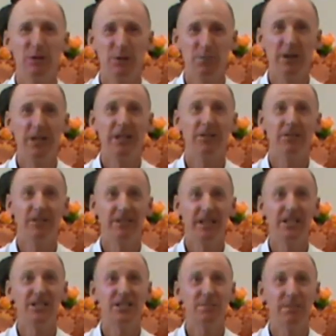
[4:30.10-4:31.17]
You bring your
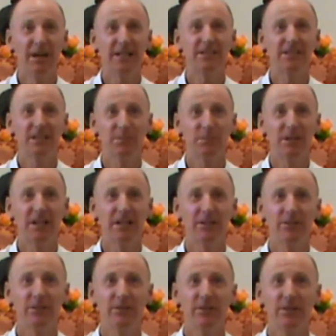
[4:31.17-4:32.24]
attention back to the
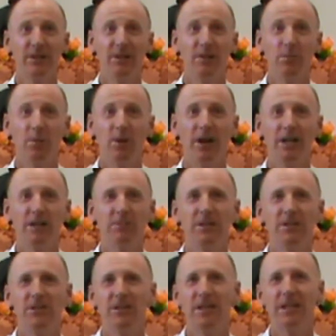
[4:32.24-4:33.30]
breath. Why do we
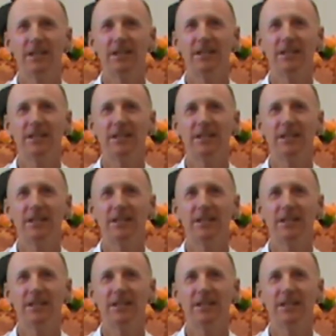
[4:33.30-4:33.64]
do that?